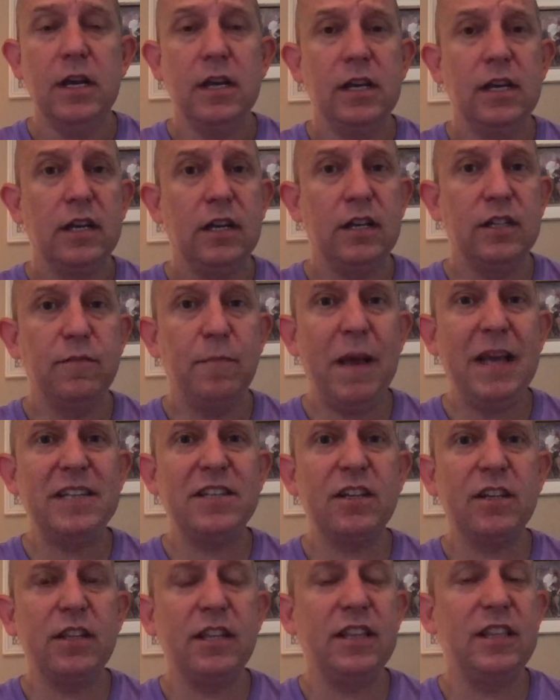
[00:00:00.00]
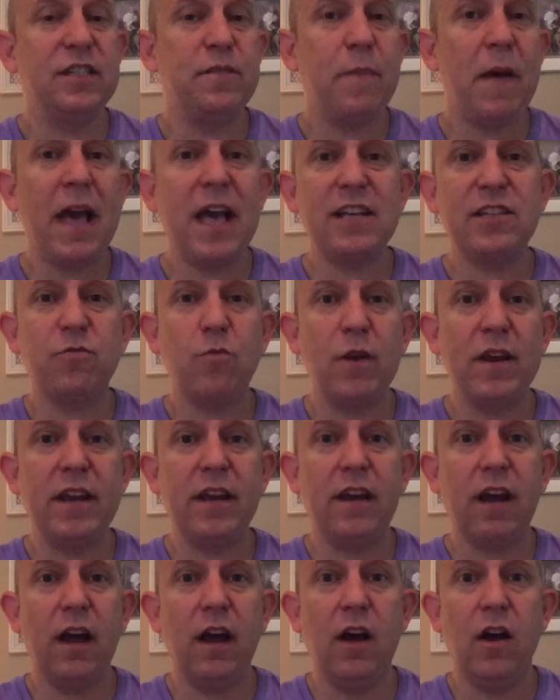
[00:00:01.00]
Because basically, this past
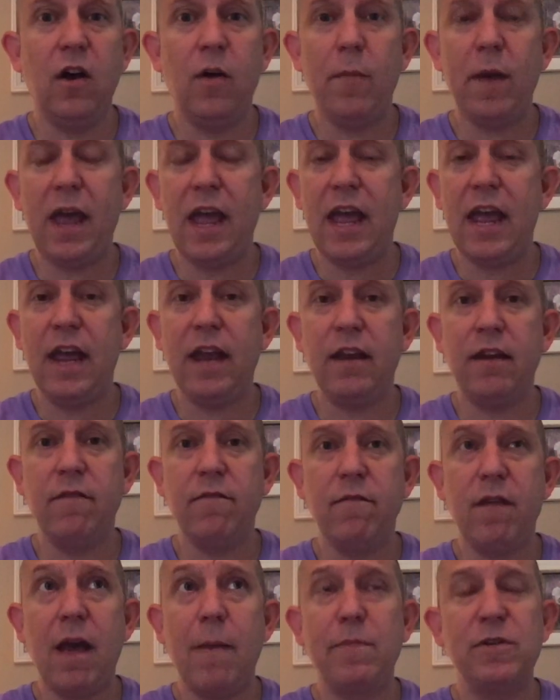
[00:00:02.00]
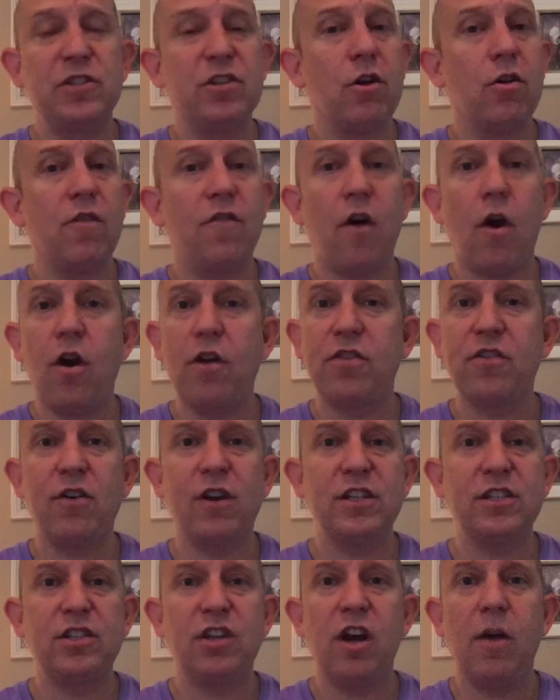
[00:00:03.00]
week, an episode of Arthur
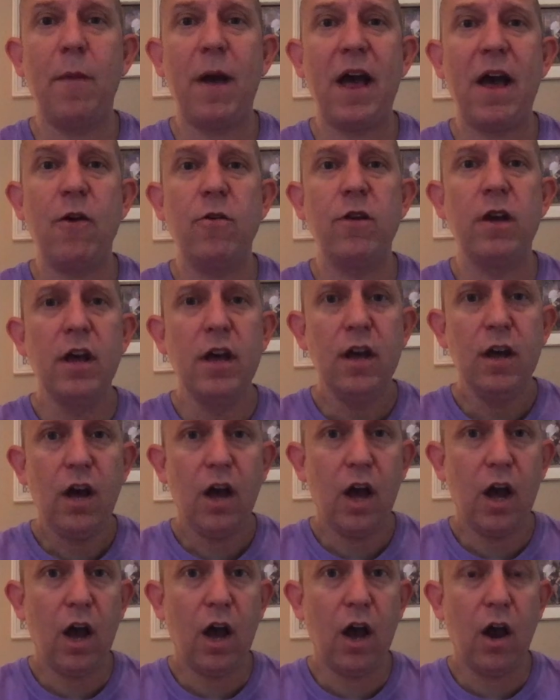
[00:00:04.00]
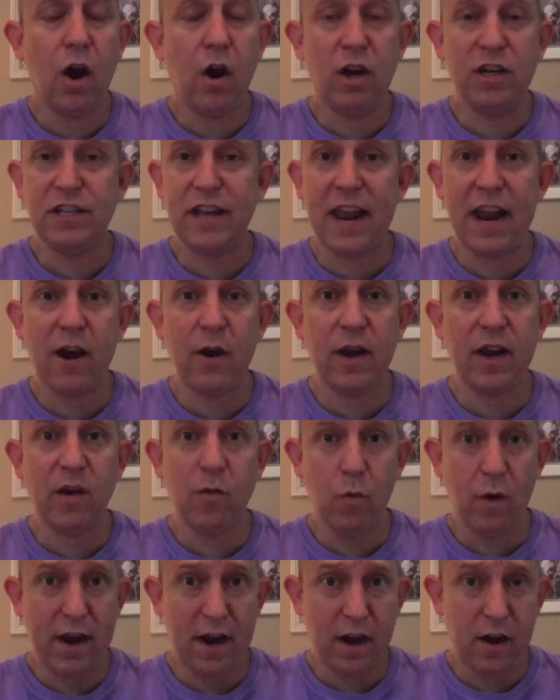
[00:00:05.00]
has come out or is airing
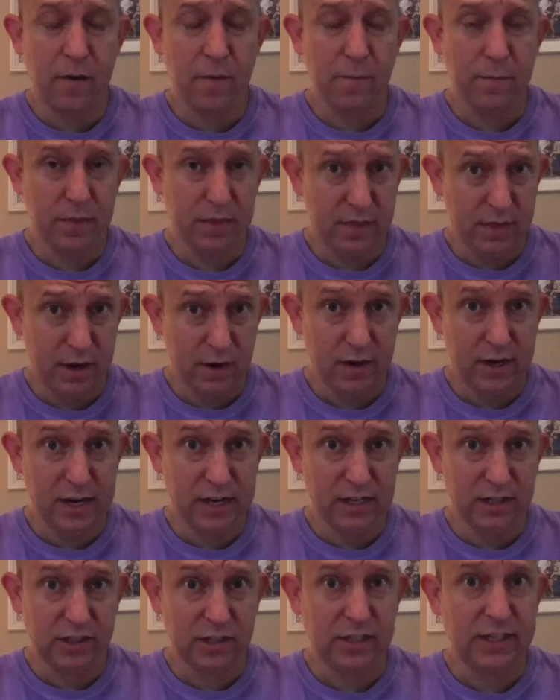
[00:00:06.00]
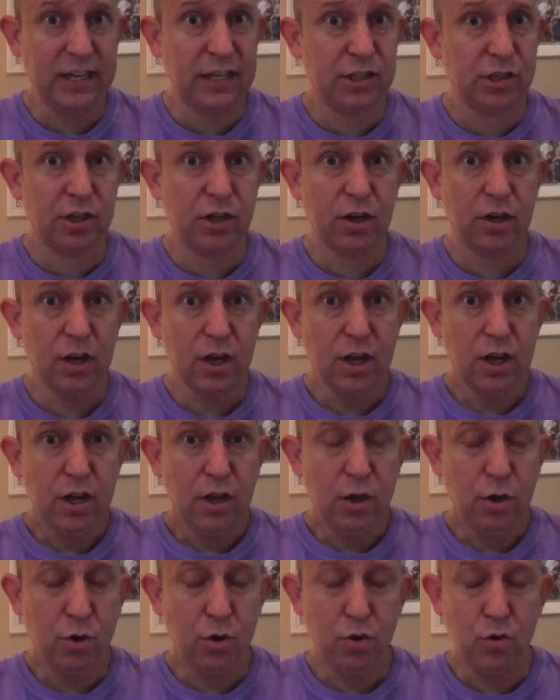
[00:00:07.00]
where there is a teacher
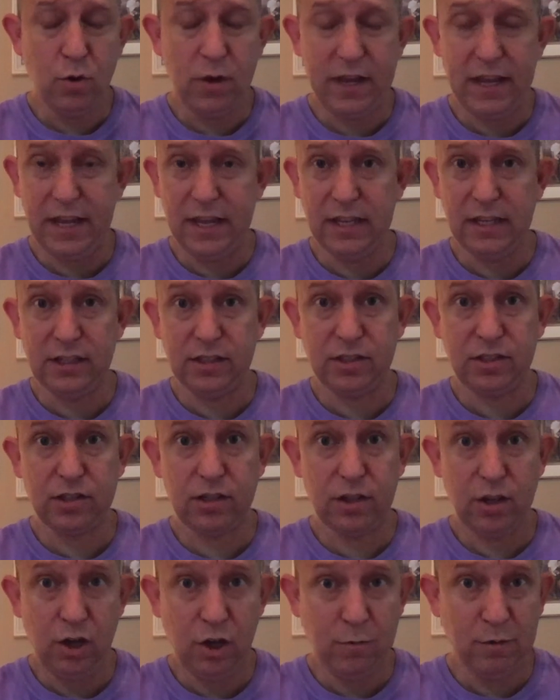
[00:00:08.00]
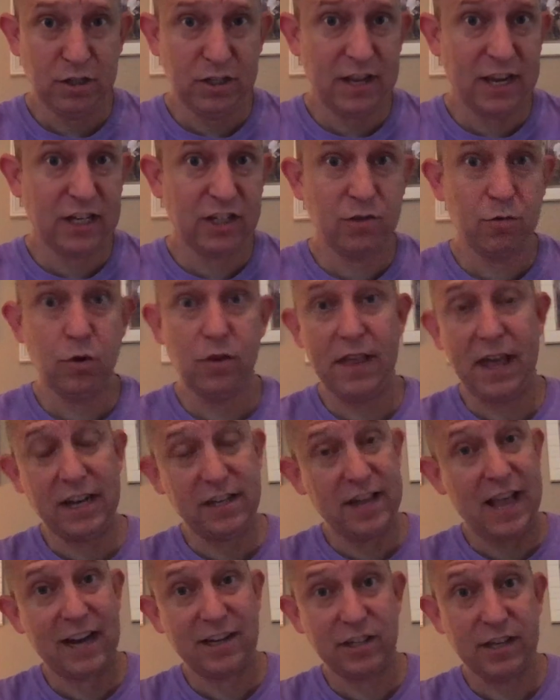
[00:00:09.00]
who is homosexual that
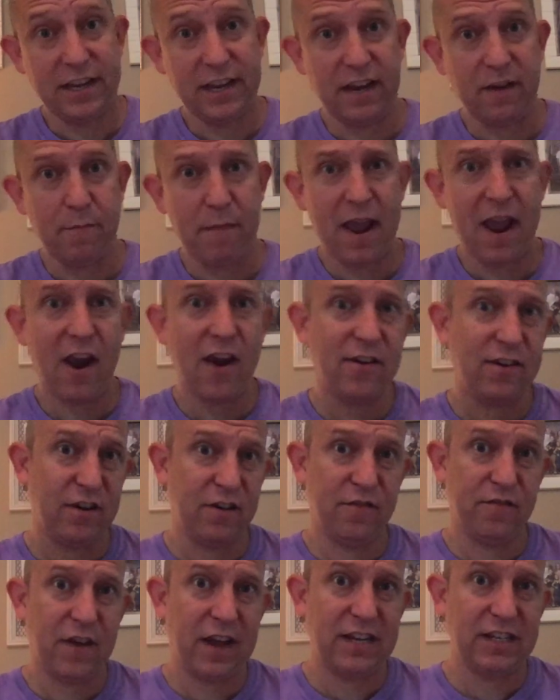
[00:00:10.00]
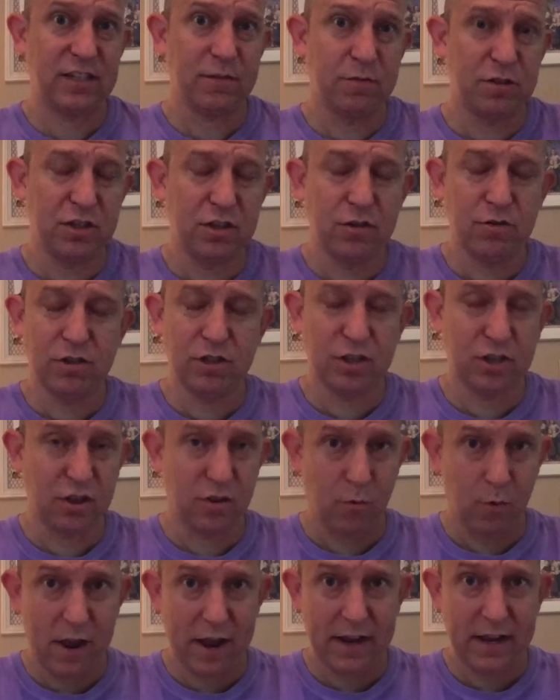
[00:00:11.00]
is actually getting married and invites some students to the
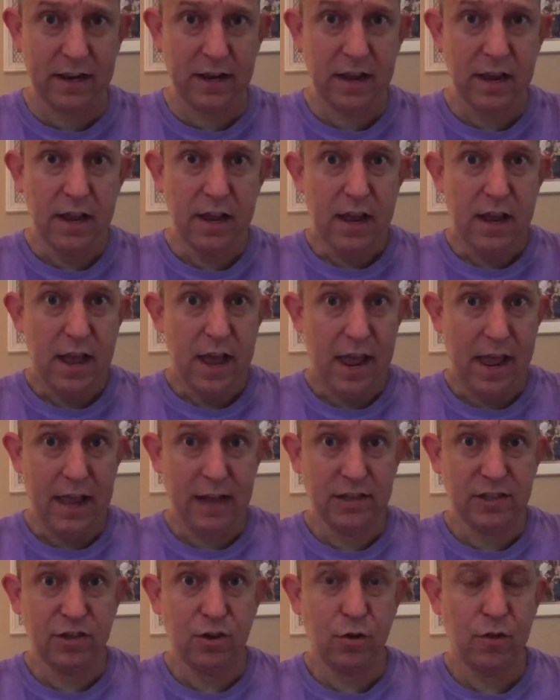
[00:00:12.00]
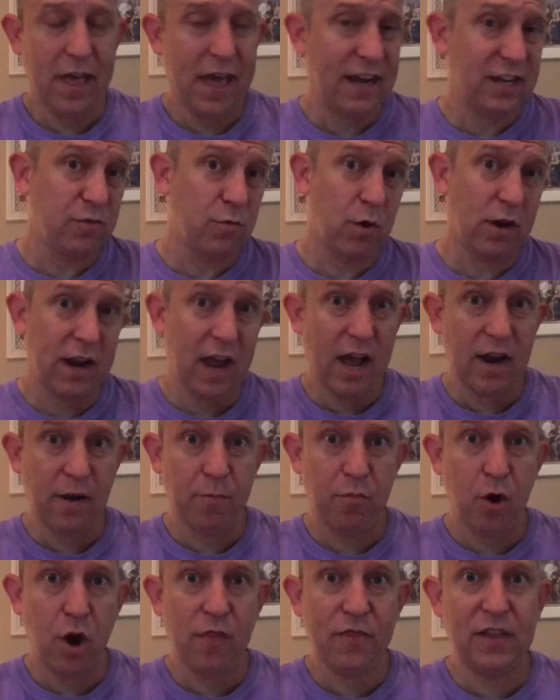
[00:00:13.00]
wedding. And so that is what kind of
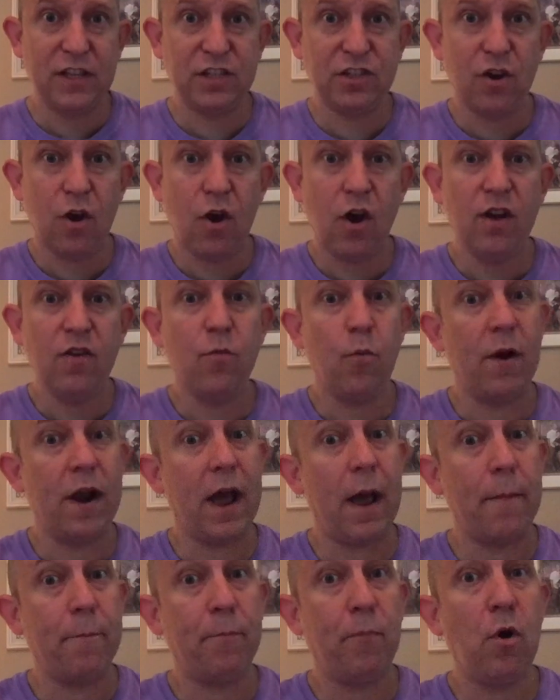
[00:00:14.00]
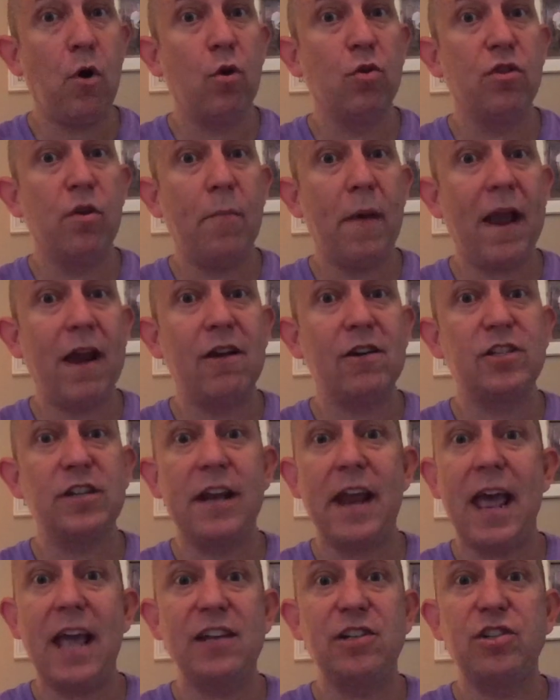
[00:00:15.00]
brought this on. When I polled the parents and
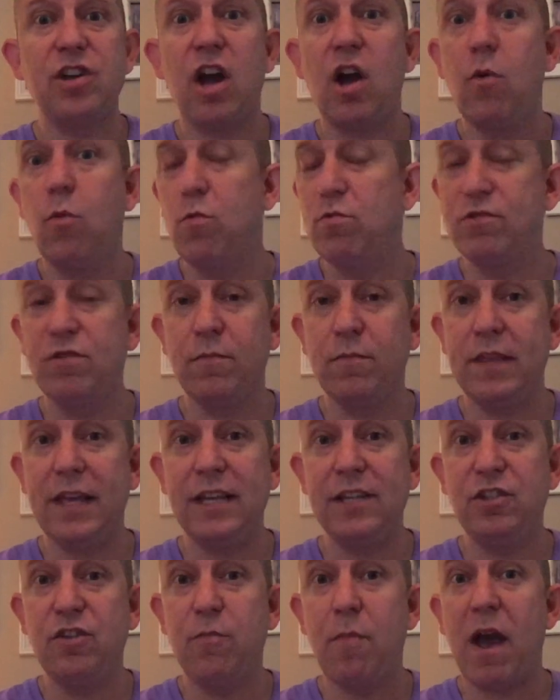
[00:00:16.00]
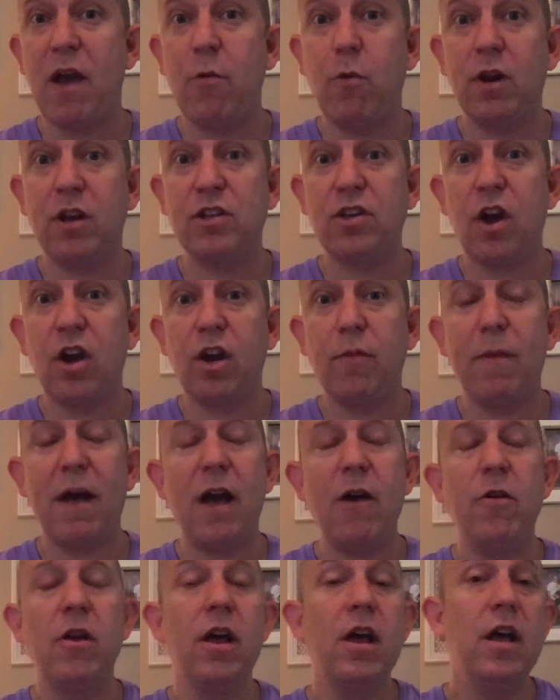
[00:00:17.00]
asked y'all some things you might want to talk
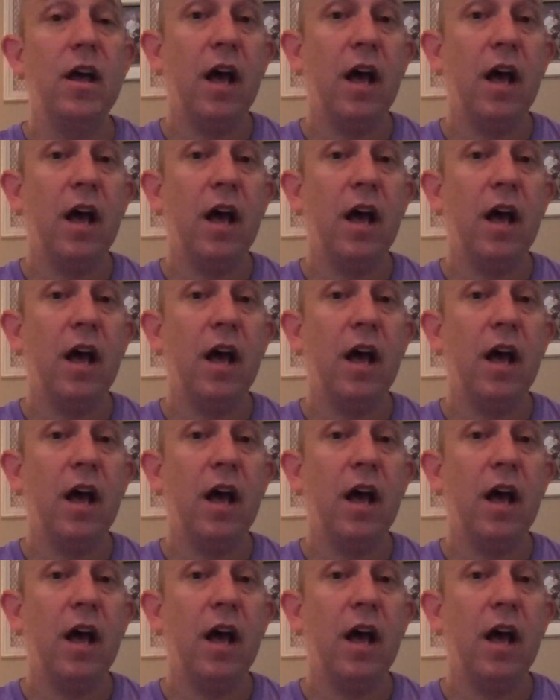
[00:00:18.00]
about,